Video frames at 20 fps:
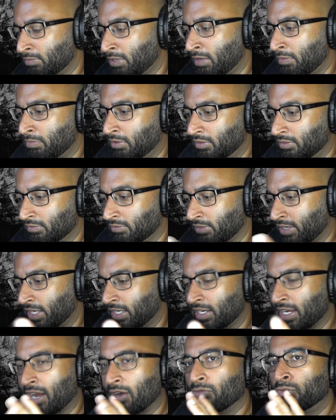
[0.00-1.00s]
people
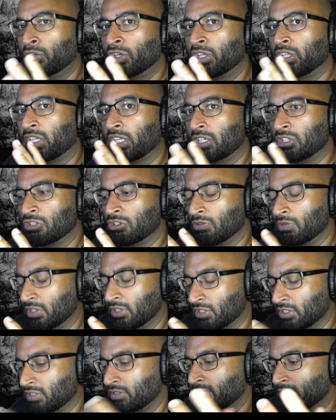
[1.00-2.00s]
right not really
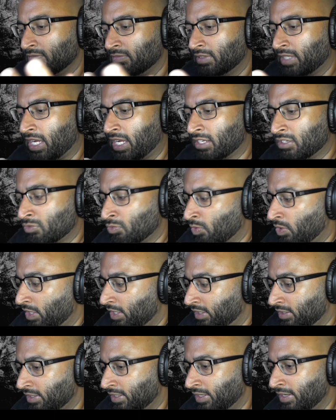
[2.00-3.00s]
jewish that's
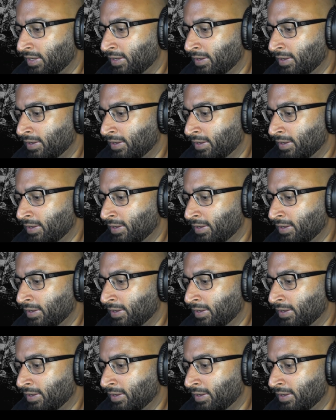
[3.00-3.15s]
what